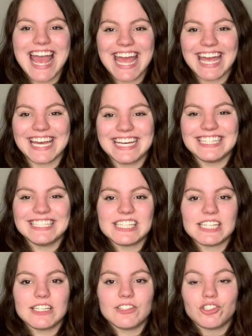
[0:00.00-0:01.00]
And
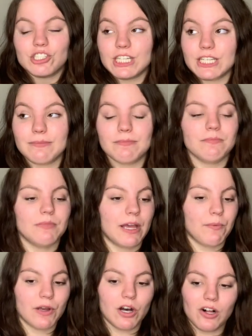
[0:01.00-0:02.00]
she,
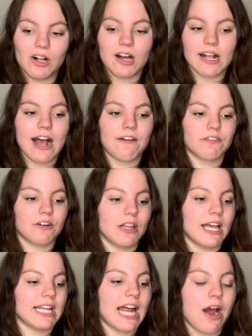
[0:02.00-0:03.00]
like, we all hung out for
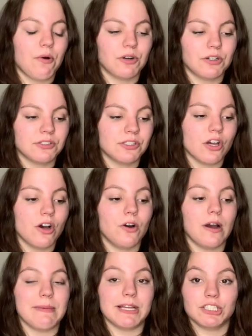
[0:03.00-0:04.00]
like an hour or so.
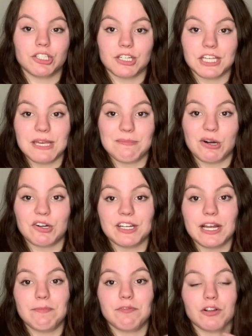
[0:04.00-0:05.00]
I made sure to keep Mari
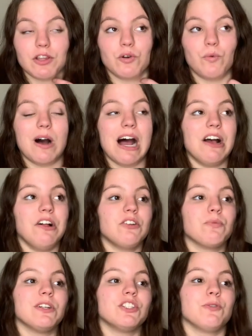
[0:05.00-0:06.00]
up for a little while,
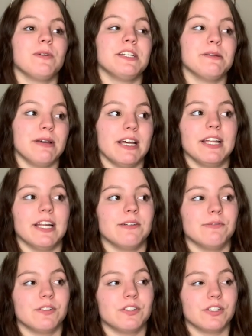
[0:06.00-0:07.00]
and when she went to bed, I
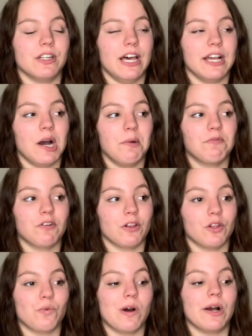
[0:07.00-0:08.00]
was just like up for a
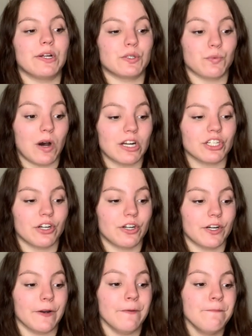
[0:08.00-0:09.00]
little while, just watching on
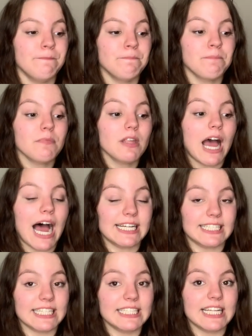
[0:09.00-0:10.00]
her. I
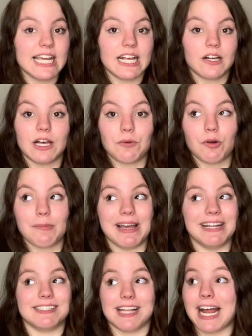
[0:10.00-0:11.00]
did take like one of my
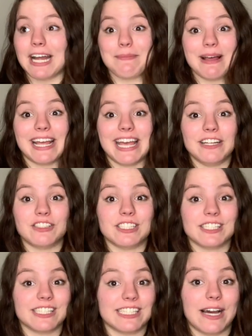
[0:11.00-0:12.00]
anxiety
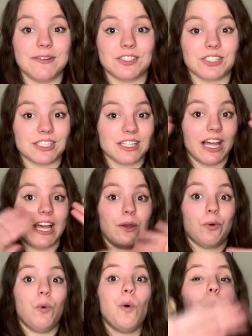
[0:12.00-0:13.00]
medications because I was just like
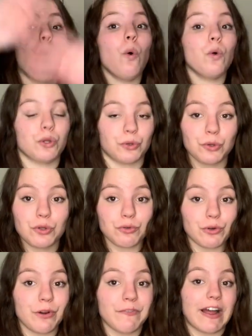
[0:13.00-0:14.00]
through the
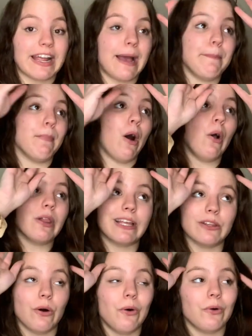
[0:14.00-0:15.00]
roof. I kept
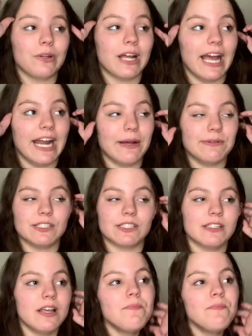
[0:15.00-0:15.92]
bawling the whole night. It was